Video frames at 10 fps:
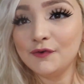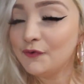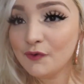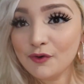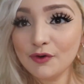
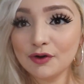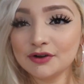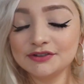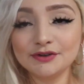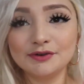four
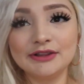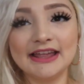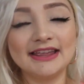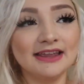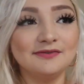or so
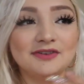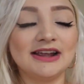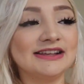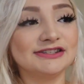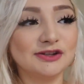like if you
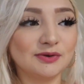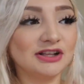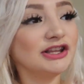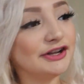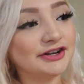guys know
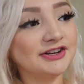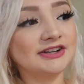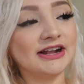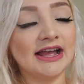cluttered